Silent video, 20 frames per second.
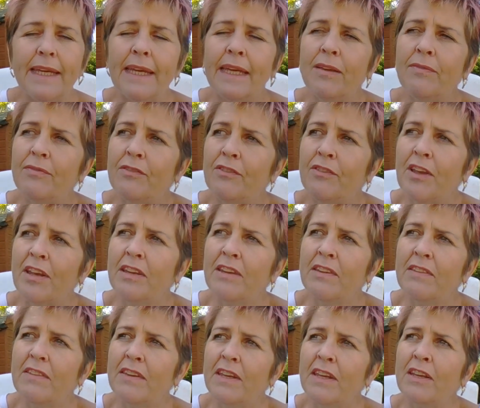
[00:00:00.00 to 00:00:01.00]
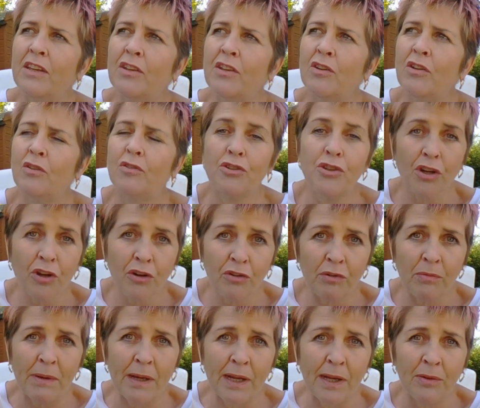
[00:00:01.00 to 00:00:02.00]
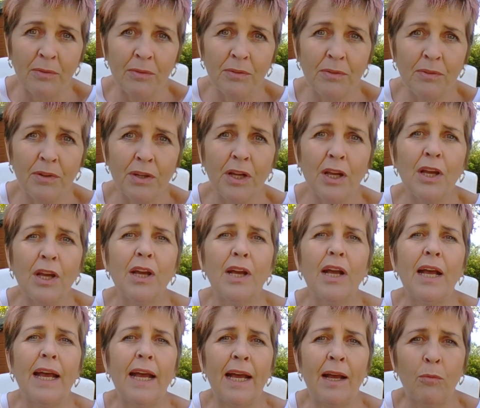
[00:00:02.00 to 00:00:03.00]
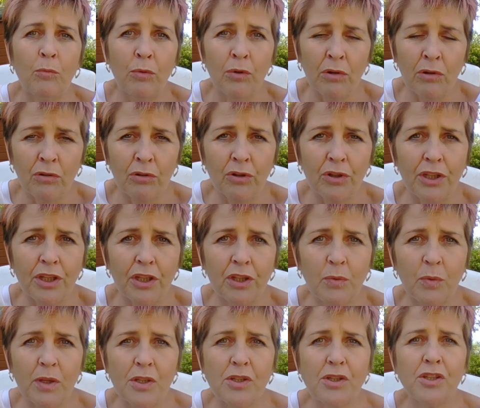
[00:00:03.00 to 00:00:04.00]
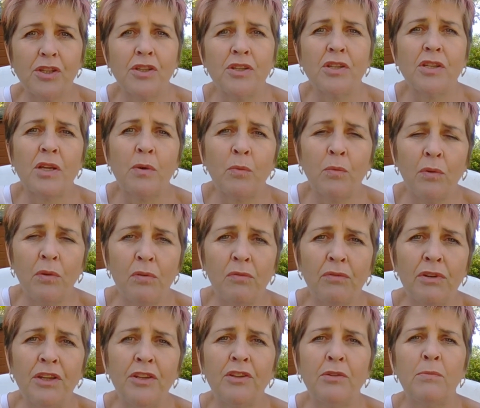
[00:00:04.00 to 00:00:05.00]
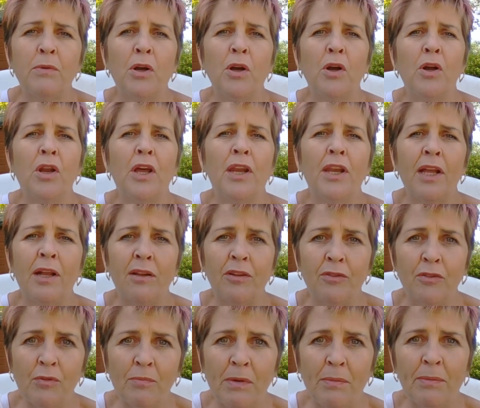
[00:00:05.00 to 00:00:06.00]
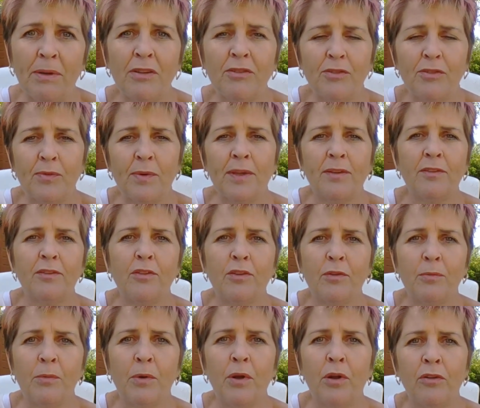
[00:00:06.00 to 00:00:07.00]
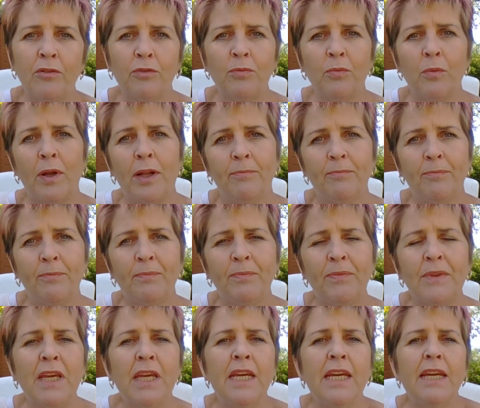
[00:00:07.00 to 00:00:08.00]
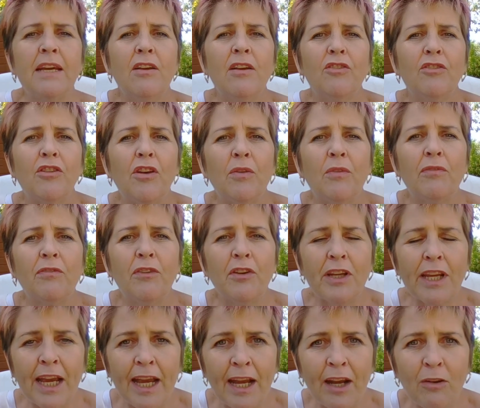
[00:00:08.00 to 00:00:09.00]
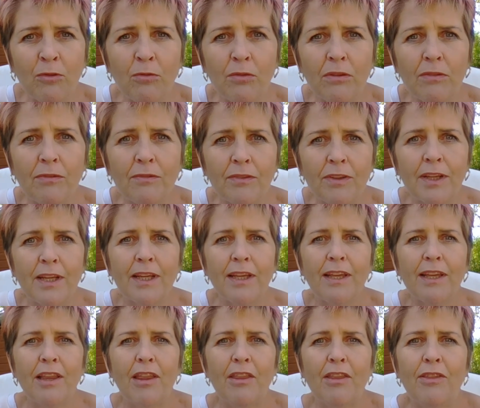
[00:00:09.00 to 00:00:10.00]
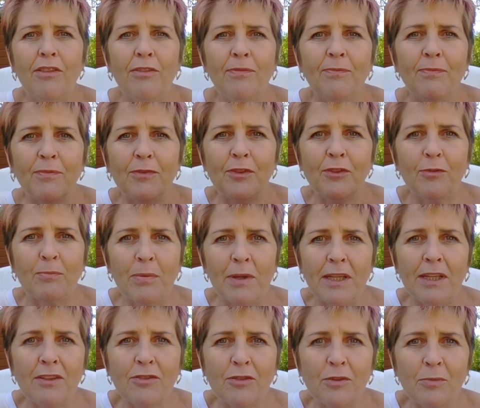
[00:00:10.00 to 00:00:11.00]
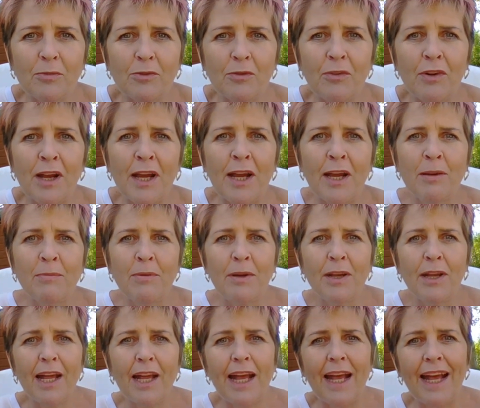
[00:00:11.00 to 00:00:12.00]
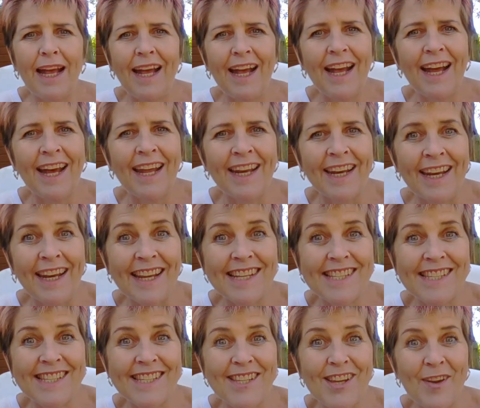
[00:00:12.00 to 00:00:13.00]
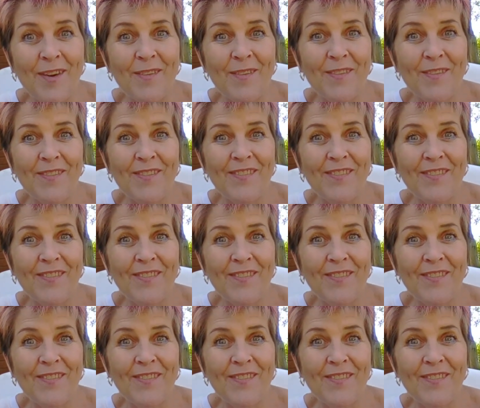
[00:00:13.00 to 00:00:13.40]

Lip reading: If there's anything you're not sure about, I will look at your questions, I will read them all, and I'll do my best to answer them all as well. So for now, please subscribe and let's sew.